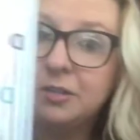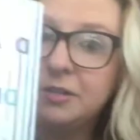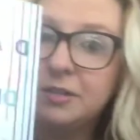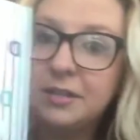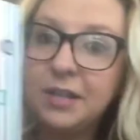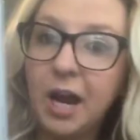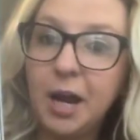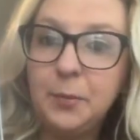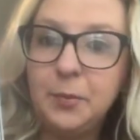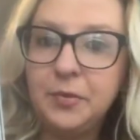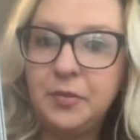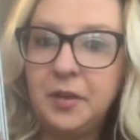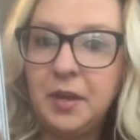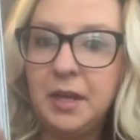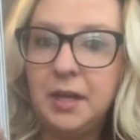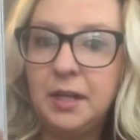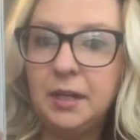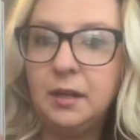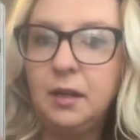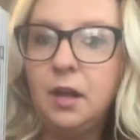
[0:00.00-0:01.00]
type of
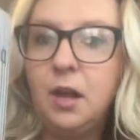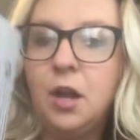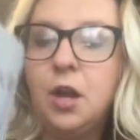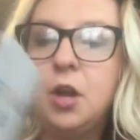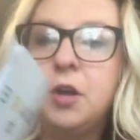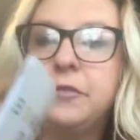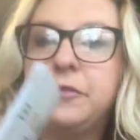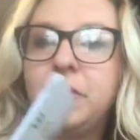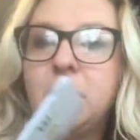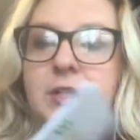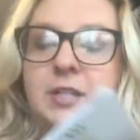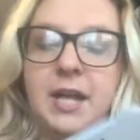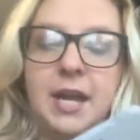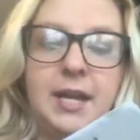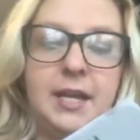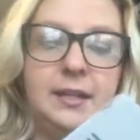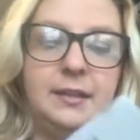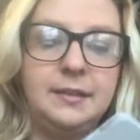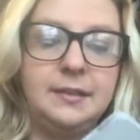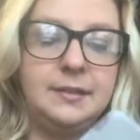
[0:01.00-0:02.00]
thing. For
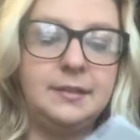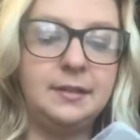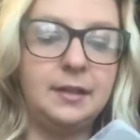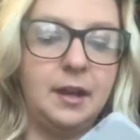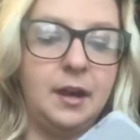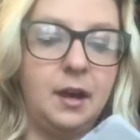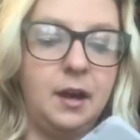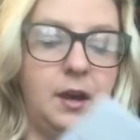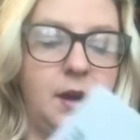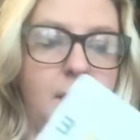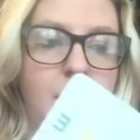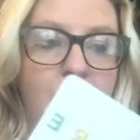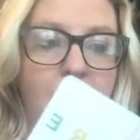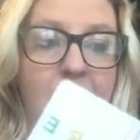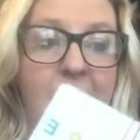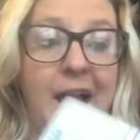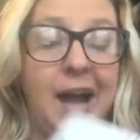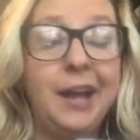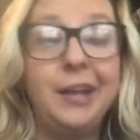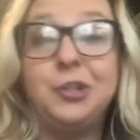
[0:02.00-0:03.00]
dates,
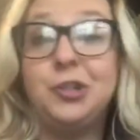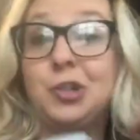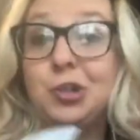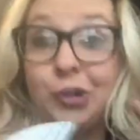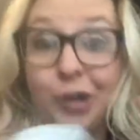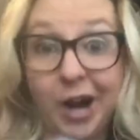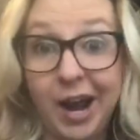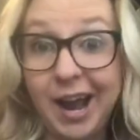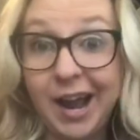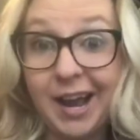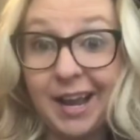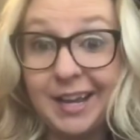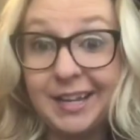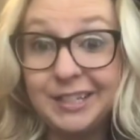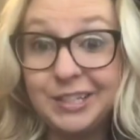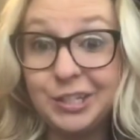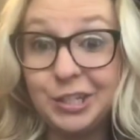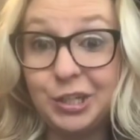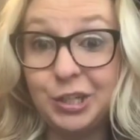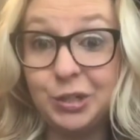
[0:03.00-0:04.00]
I try
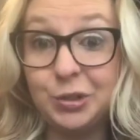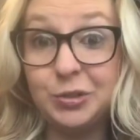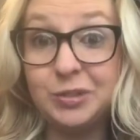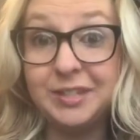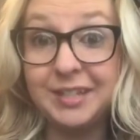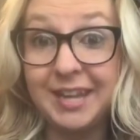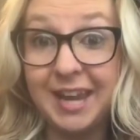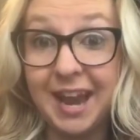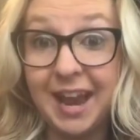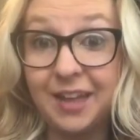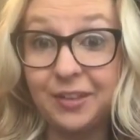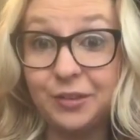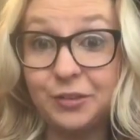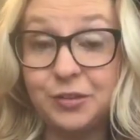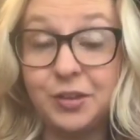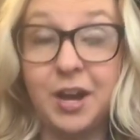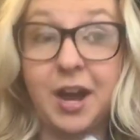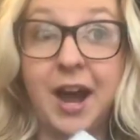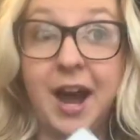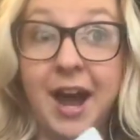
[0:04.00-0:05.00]
to use the
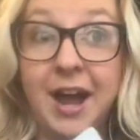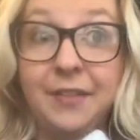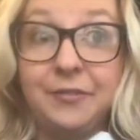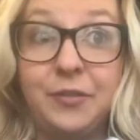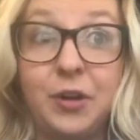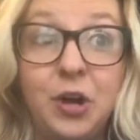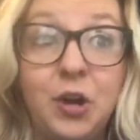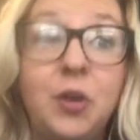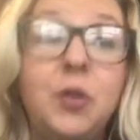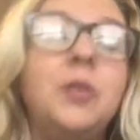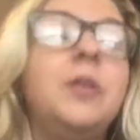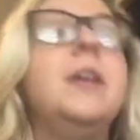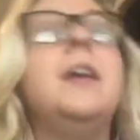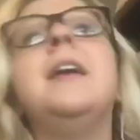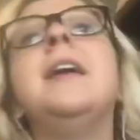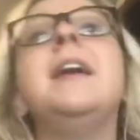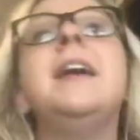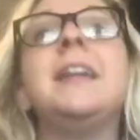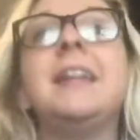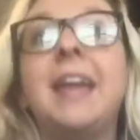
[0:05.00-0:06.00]
iPhone
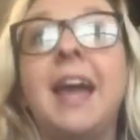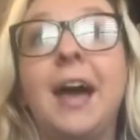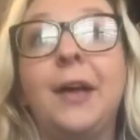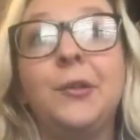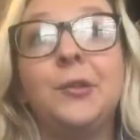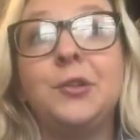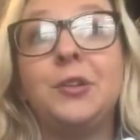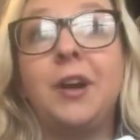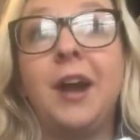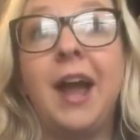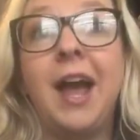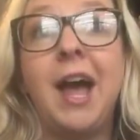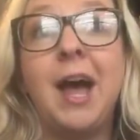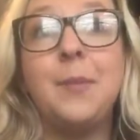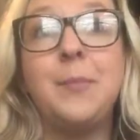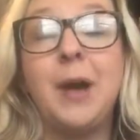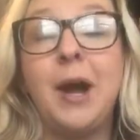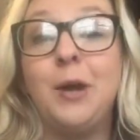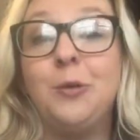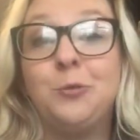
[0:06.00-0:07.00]
calendar
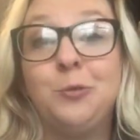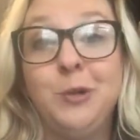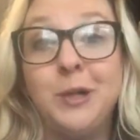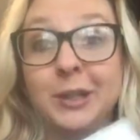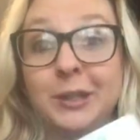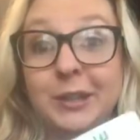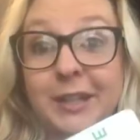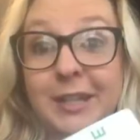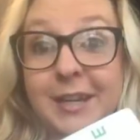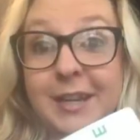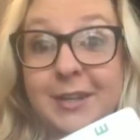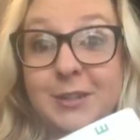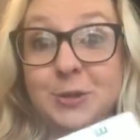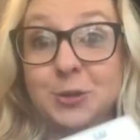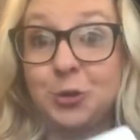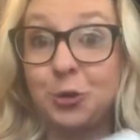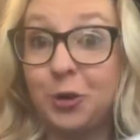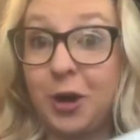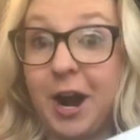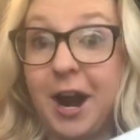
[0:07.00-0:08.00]
app. I've really
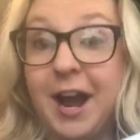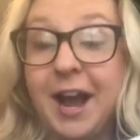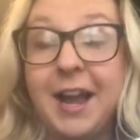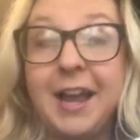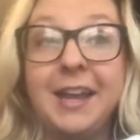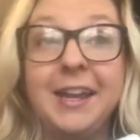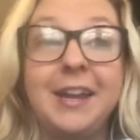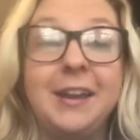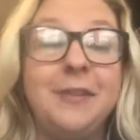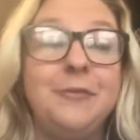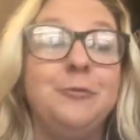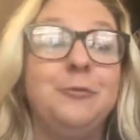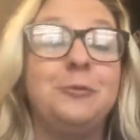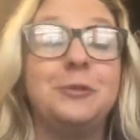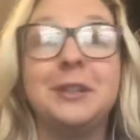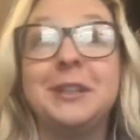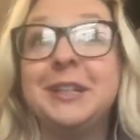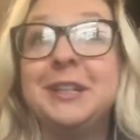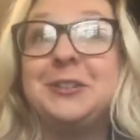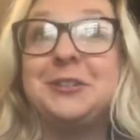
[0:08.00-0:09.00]
tried
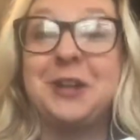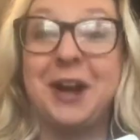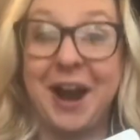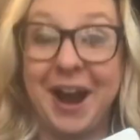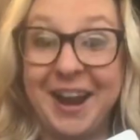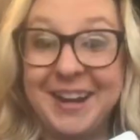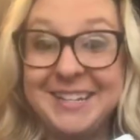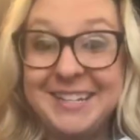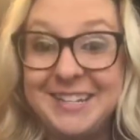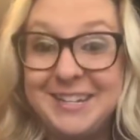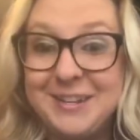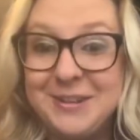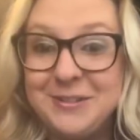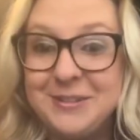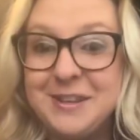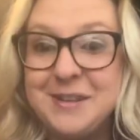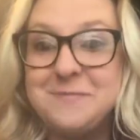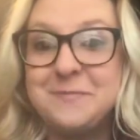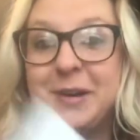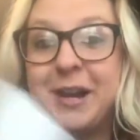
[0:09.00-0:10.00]
to use
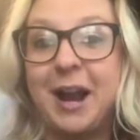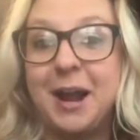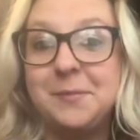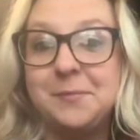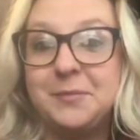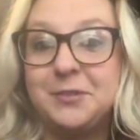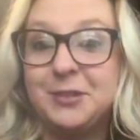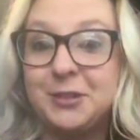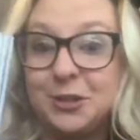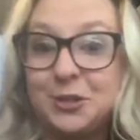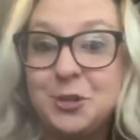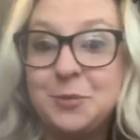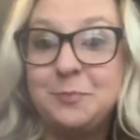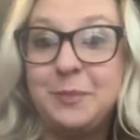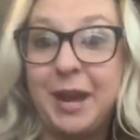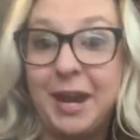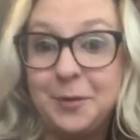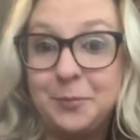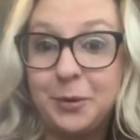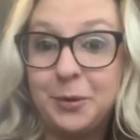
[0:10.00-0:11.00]
it, but I'm such a
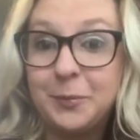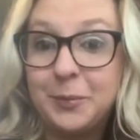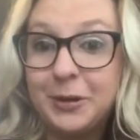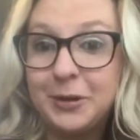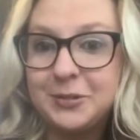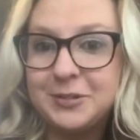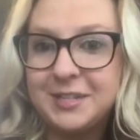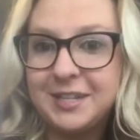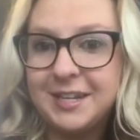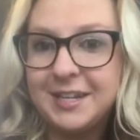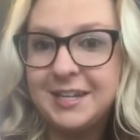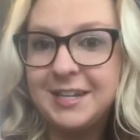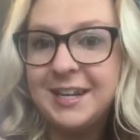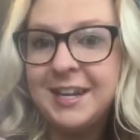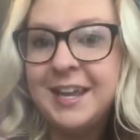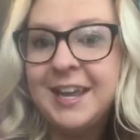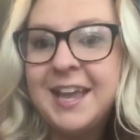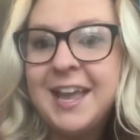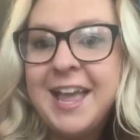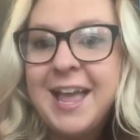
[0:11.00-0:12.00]
paper person.
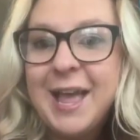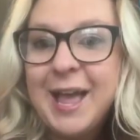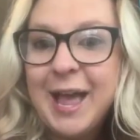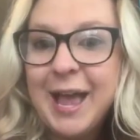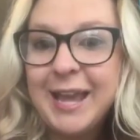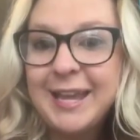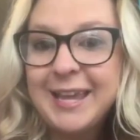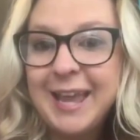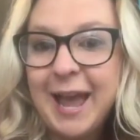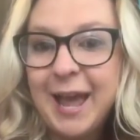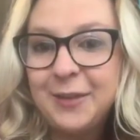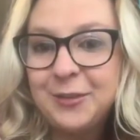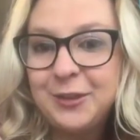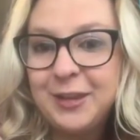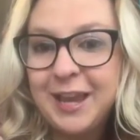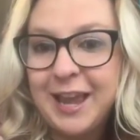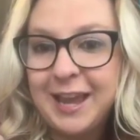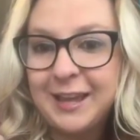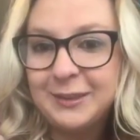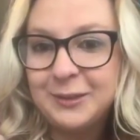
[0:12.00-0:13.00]
Hey
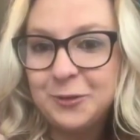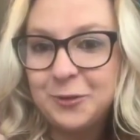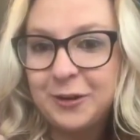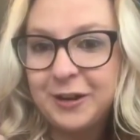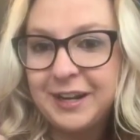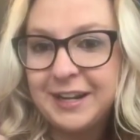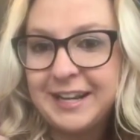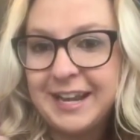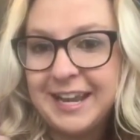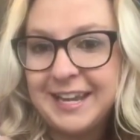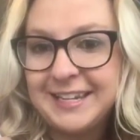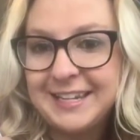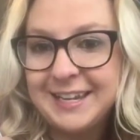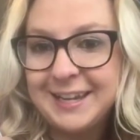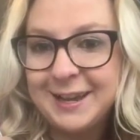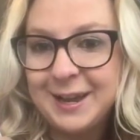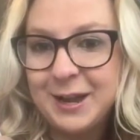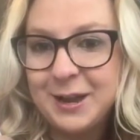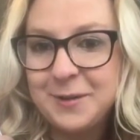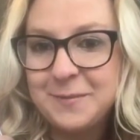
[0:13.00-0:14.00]
Kathy, hey Lauren, hey
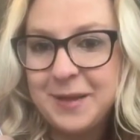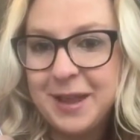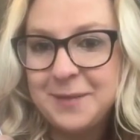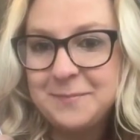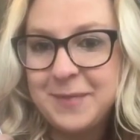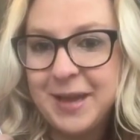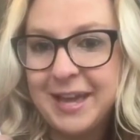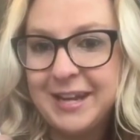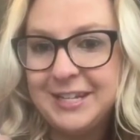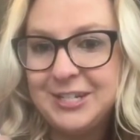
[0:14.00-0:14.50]
Kim, hey Betty